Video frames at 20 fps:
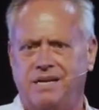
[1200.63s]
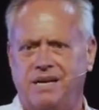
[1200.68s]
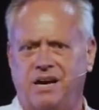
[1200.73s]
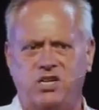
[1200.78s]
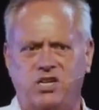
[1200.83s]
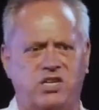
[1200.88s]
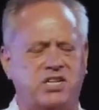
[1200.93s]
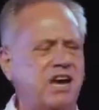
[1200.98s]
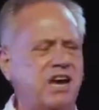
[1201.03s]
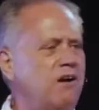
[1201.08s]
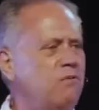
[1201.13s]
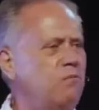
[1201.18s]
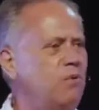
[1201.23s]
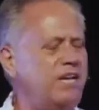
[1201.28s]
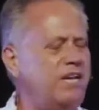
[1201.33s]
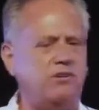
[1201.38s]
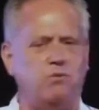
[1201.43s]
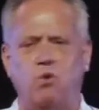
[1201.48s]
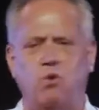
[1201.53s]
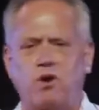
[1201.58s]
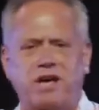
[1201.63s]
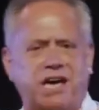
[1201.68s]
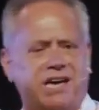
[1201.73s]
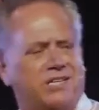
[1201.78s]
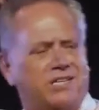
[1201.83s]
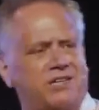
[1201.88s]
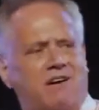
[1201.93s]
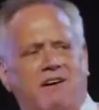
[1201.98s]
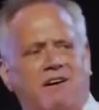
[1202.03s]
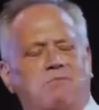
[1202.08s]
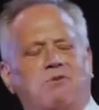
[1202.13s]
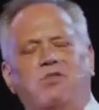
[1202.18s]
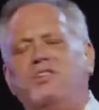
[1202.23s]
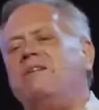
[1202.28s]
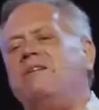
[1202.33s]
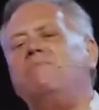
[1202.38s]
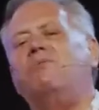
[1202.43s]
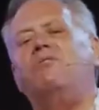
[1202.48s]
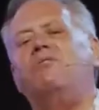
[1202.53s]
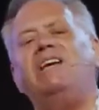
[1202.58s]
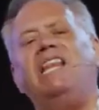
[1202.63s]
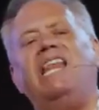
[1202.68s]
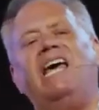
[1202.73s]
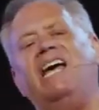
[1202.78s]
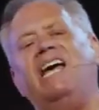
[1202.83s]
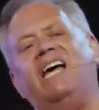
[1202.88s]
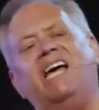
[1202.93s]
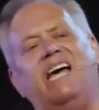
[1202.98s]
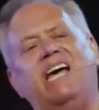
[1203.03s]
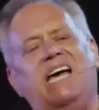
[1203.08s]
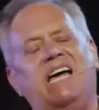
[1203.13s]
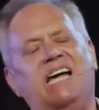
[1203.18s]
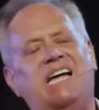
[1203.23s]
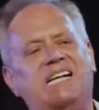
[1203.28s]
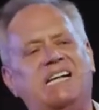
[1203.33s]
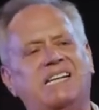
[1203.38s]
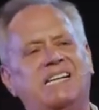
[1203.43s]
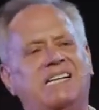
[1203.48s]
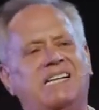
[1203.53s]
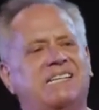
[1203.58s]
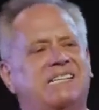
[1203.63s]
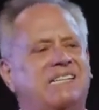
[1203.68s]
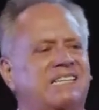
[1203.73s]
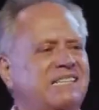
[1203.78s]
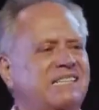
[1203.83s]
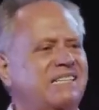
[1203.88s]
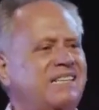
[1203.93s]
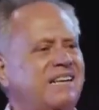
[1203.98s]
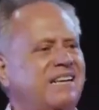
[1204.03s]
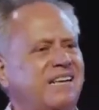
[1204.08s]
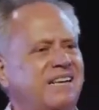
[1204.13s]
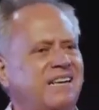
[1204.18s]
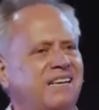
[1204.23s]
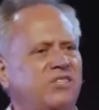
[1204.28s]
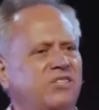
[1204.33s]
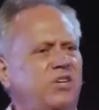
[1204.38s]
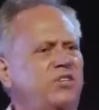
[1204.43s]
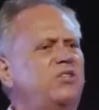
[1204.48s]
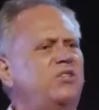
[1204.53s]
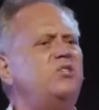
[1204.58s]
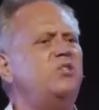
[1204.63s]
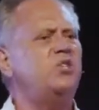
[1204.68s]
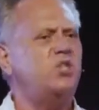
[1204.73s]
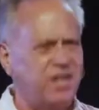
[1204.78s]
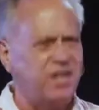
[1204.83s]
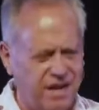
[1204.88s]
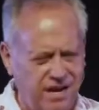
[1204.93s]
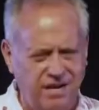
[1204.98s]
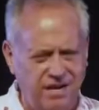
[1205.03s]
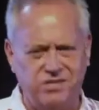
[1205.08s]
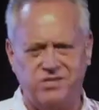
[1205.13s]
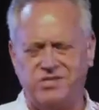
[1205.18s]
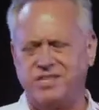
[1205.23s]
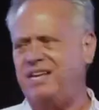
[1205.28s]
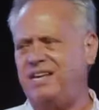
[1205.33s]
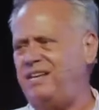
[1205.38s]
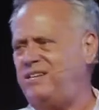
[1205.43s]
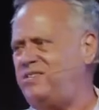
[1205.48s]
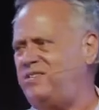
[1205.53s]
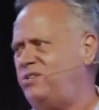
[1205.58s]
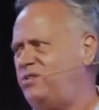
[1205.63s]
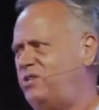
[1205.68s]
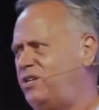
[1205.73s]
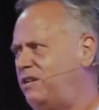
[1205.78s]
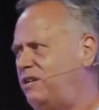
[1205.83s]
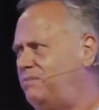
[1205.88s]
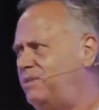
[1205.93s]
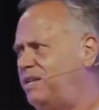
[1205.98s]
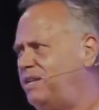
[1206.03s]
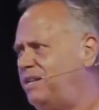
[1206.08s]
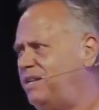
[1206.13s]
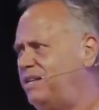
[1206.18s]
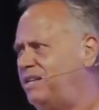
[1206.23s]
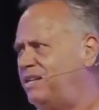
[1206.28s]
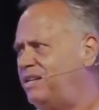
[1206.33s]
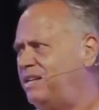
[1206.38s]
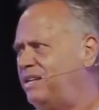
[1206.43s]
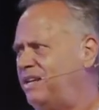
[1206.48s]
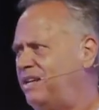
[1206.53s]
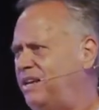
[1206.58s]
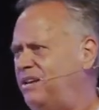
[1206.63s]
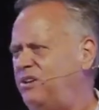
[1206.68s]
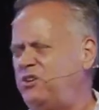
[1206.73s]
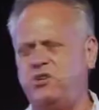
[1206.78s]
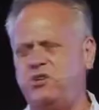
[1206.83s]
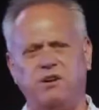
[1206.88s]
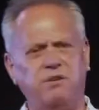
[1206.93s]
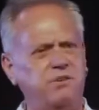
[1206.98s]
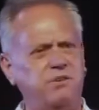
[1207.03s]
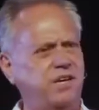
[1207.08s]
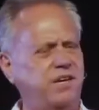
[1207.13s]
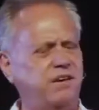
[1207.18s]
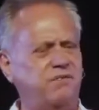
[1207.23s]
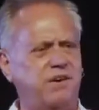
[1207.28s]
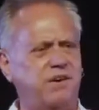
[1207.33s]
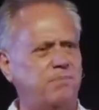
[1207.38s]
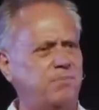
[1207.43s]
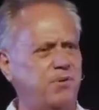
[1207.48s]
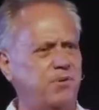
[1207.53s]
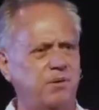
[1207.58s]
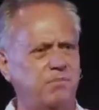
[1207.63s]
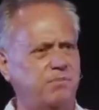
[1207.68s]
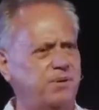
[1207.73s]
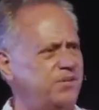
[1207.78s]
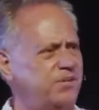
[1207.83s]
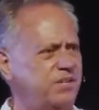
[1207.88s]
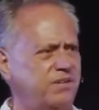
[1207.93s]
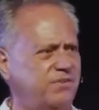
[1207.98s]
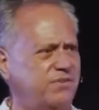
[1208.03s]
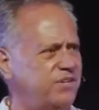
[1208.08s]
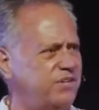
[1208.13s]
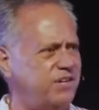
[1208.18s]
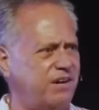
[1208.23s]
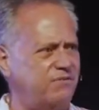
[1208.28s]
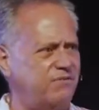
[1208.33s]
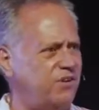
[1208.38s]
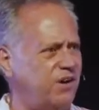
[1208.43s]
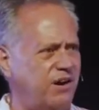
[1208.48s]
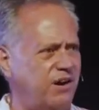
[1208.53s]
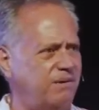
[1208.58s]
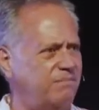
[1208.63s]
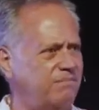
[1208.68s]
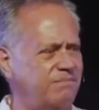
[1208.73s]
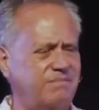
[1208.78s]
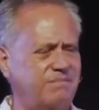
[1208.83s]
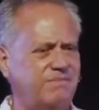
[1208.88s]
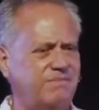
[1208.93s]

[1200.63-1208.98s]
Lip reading: I just can't wait to walk outside with an umbrella. Seasons change, ladies and gentlemen. Don't give up in the midst of a tough time.